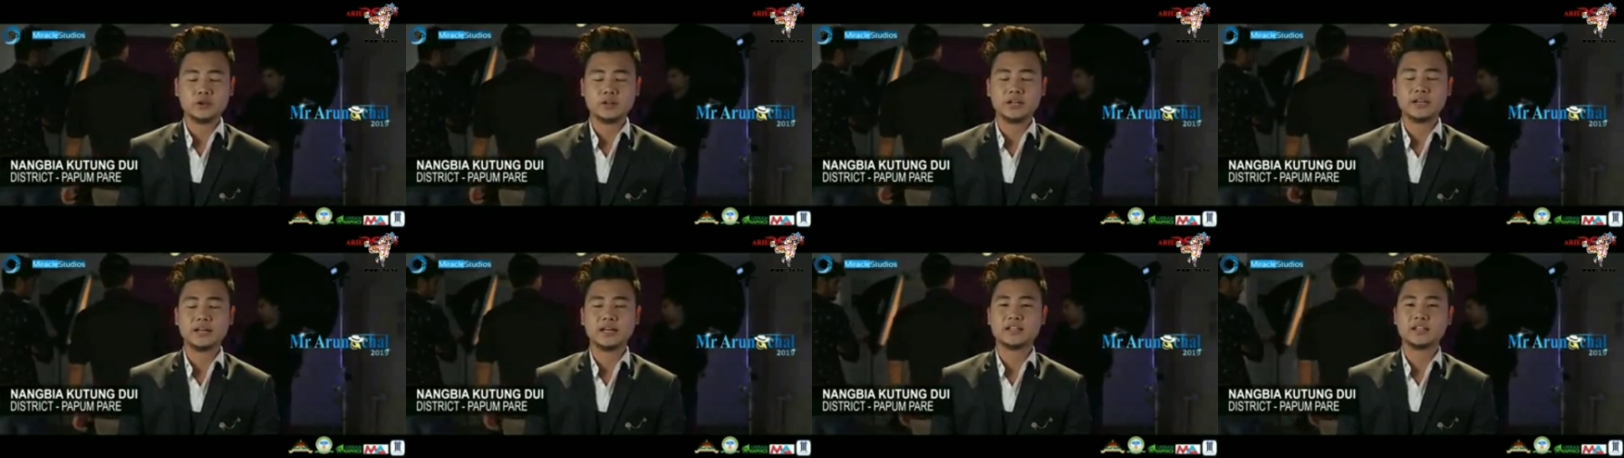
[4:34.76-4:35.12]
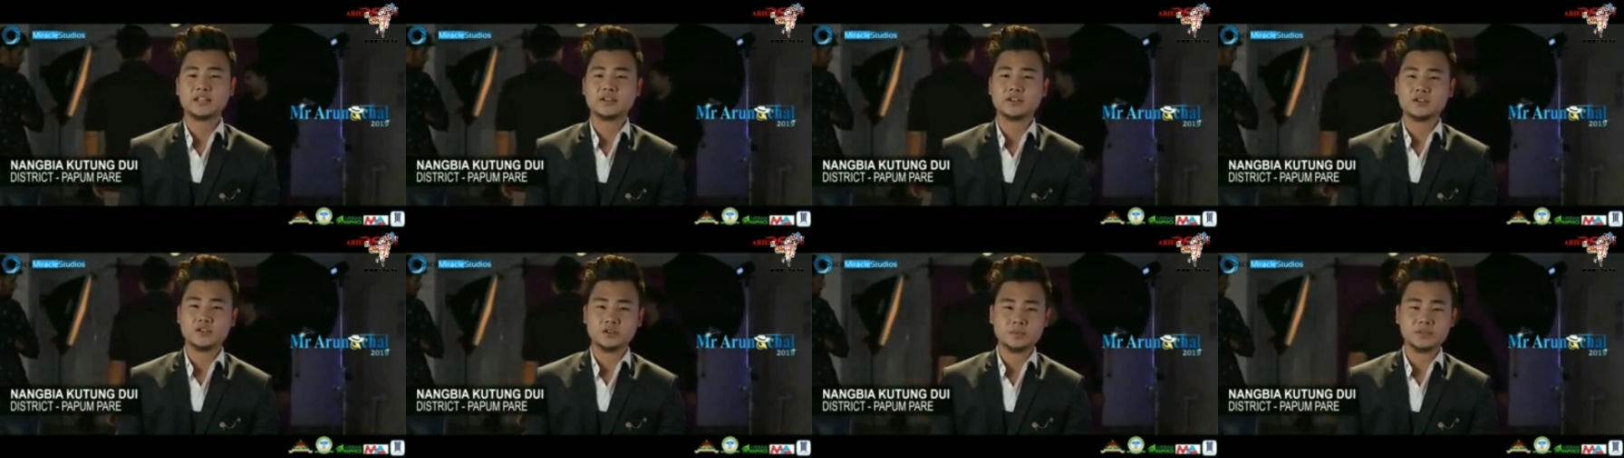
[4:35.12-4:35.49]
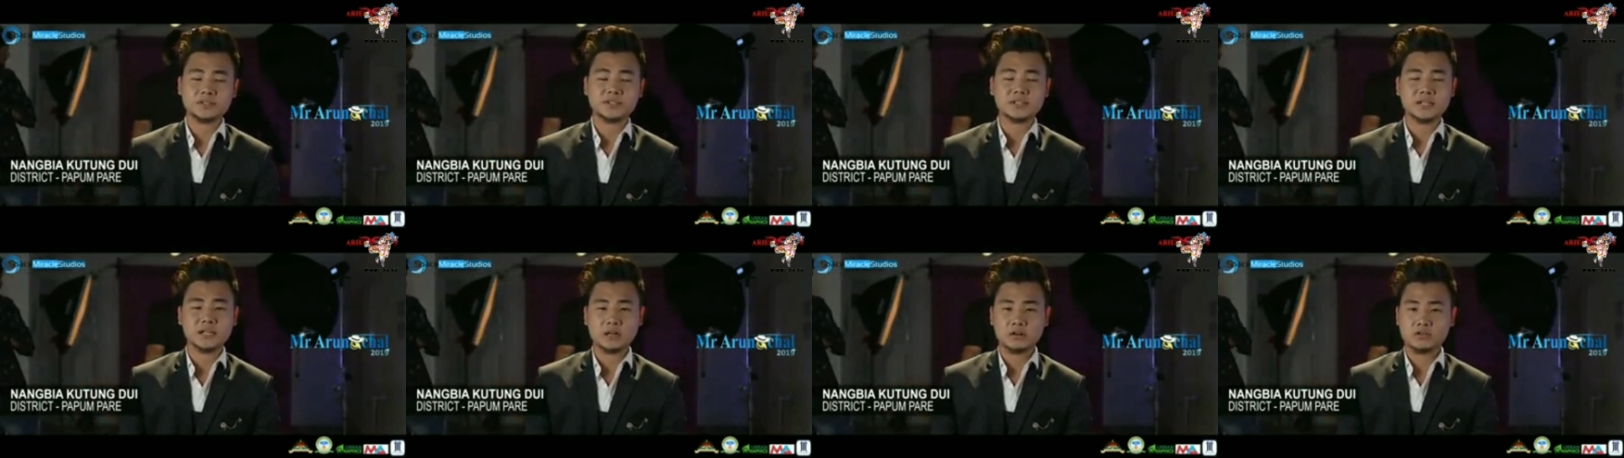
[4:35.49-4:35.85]
2019 called
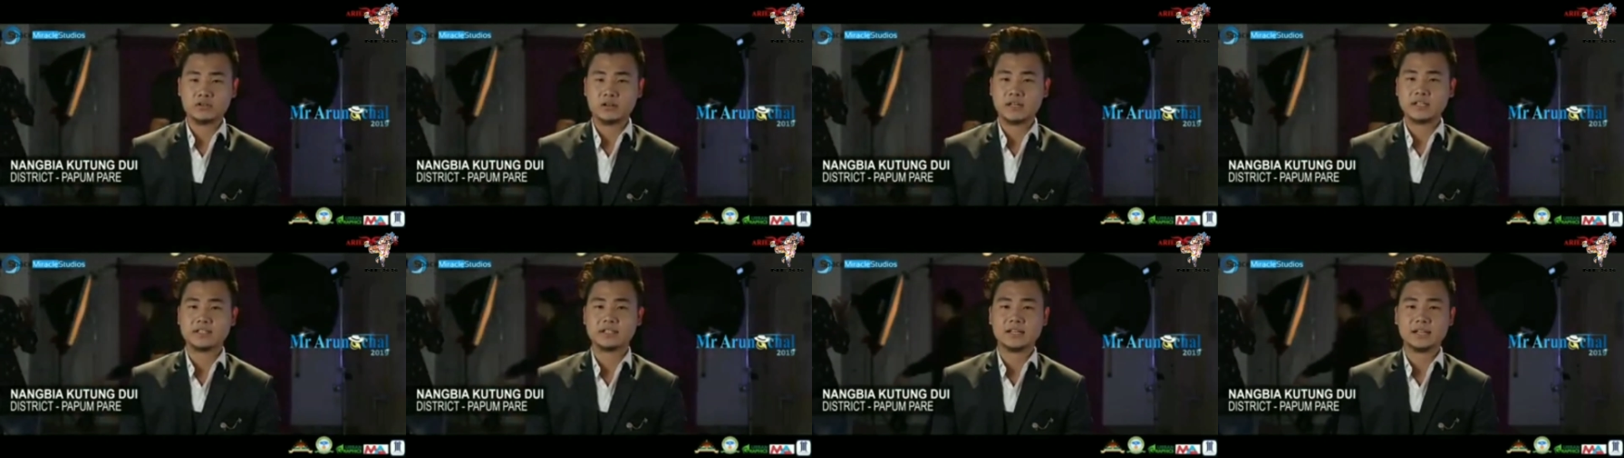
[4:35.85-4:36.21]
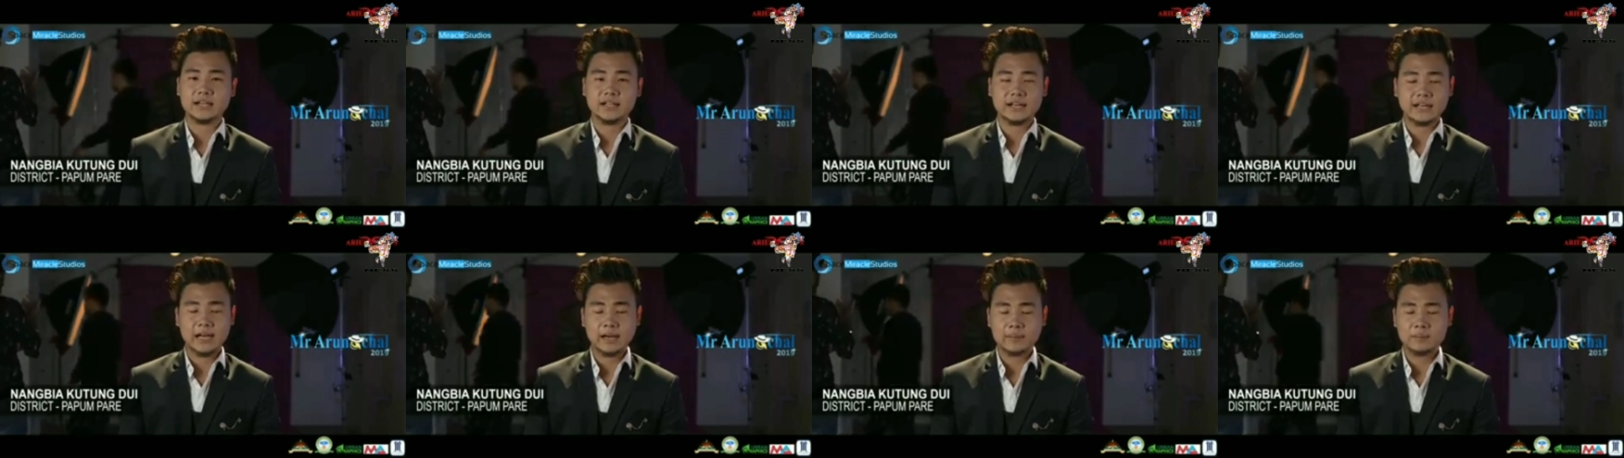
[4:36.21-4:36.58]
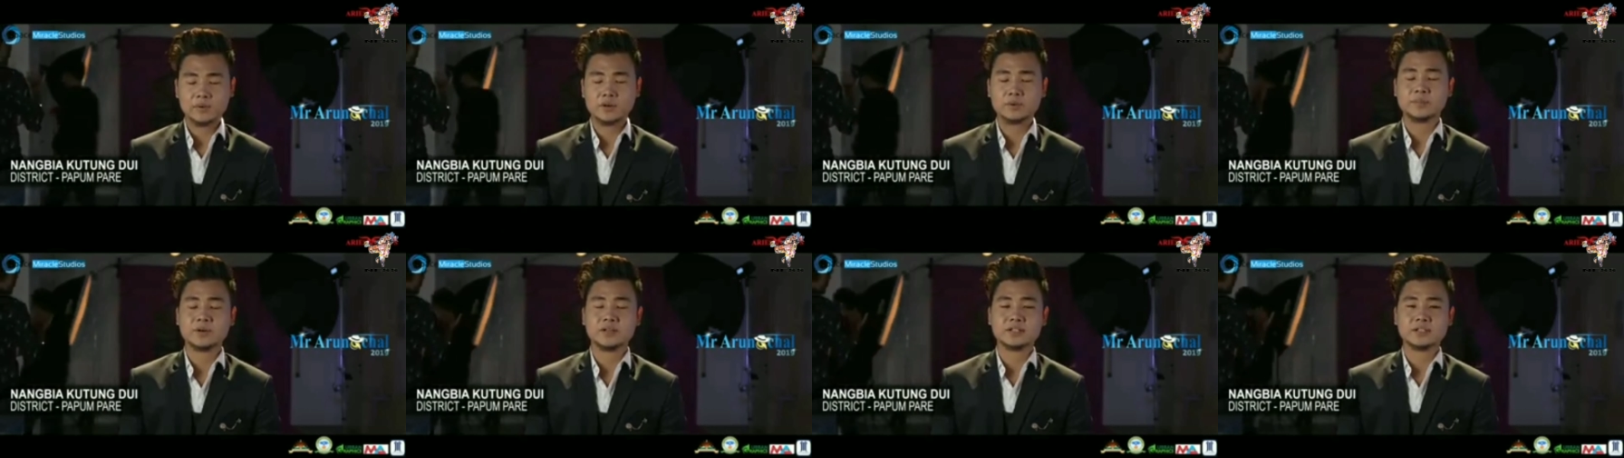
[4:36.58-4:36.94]
Mr. Arunachal, and
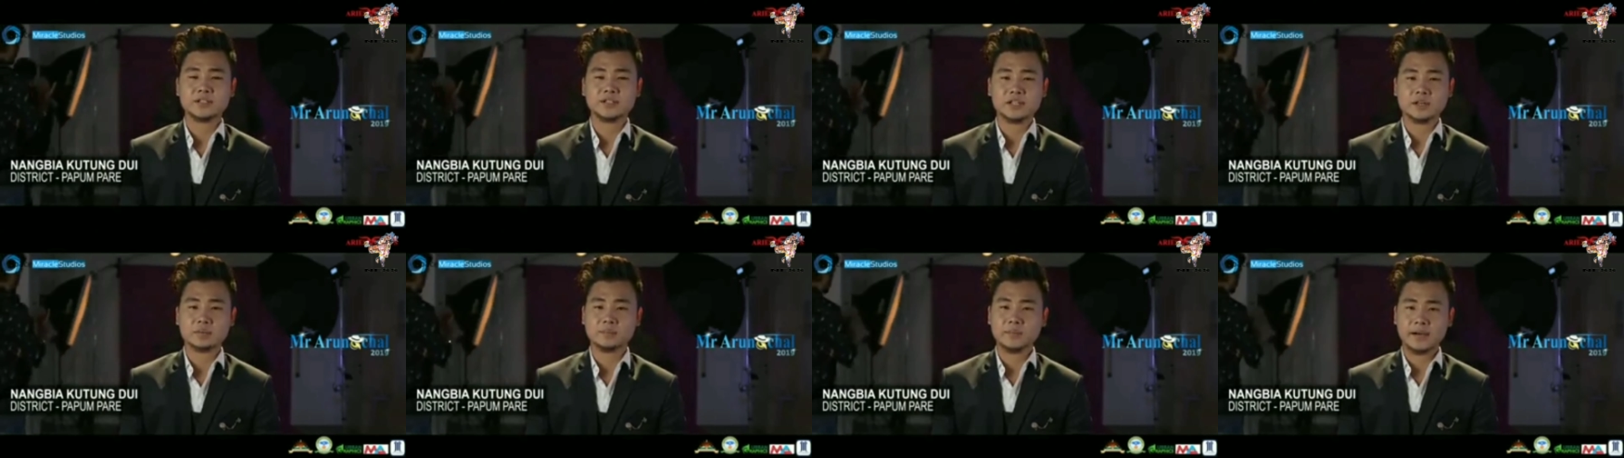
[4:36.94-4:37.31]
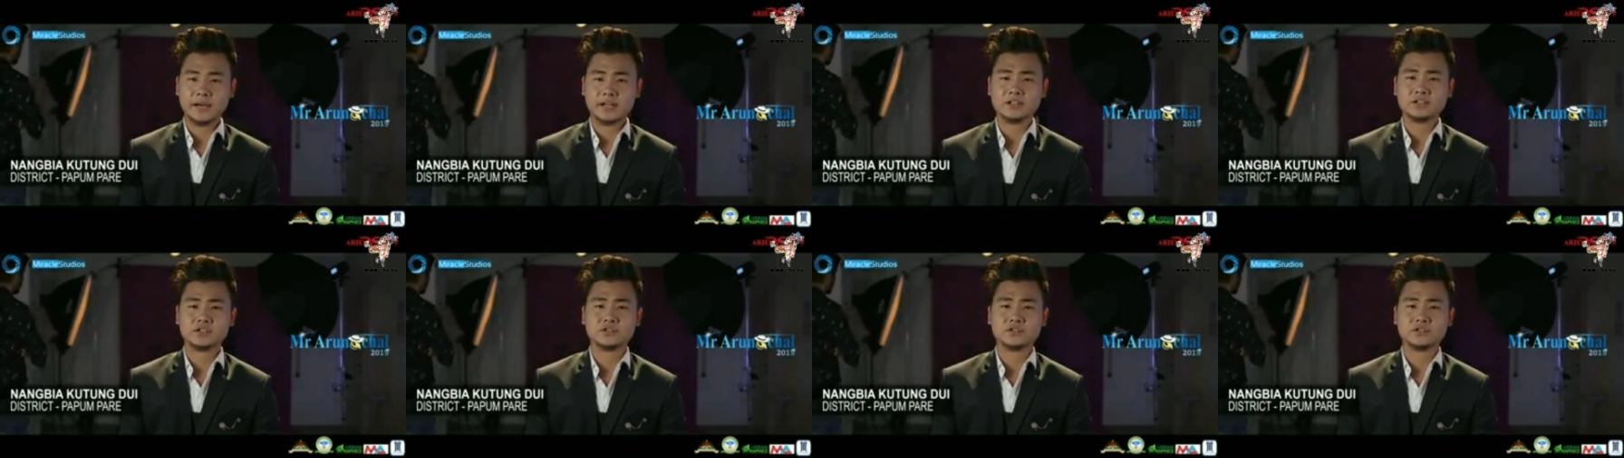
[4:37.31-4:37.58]
I'm representing my